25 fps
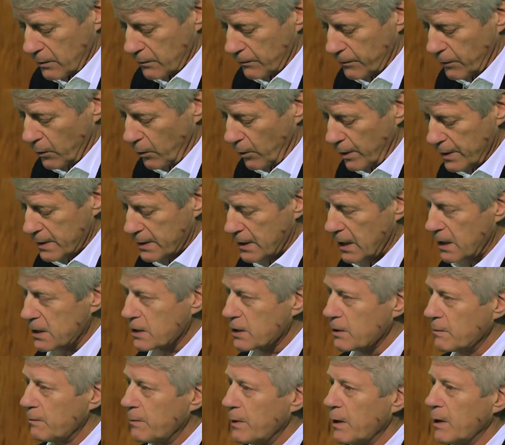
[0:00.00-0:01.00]
for all
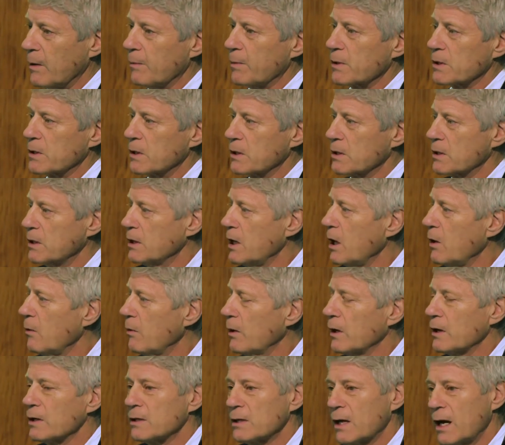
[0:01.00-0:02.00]
intents and purposes, no
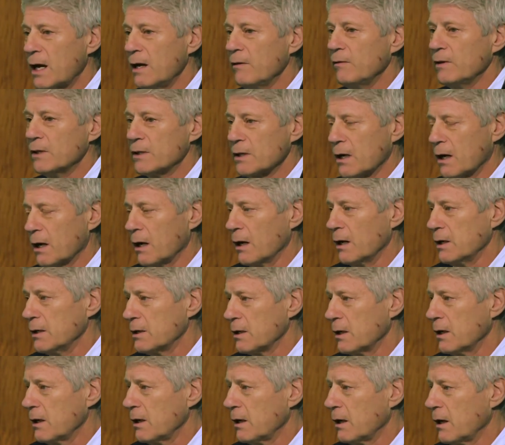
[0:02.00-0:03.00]
one has ever
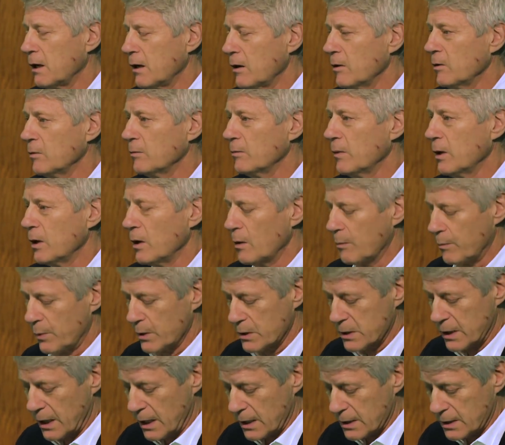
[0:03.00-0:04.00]
died in a home
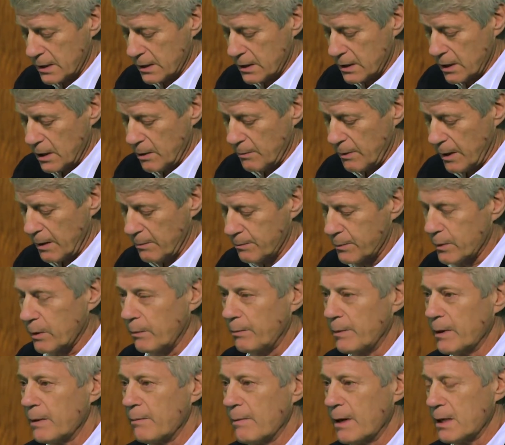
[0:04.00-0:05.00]
protected by
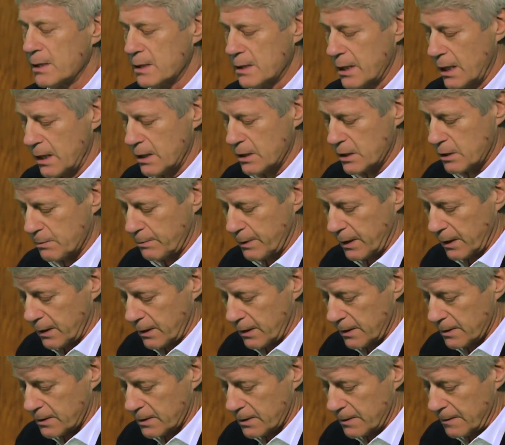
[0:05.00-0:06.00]
properly maintained
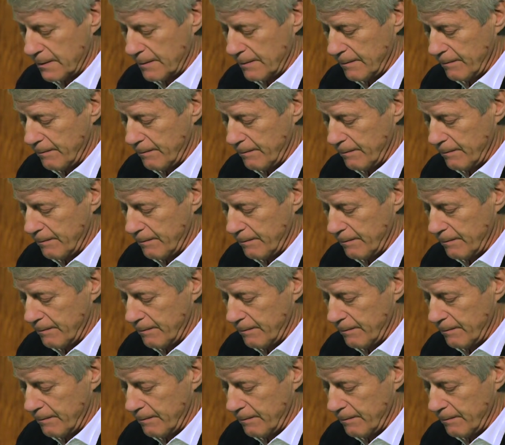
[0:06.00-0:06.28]
sprinklers.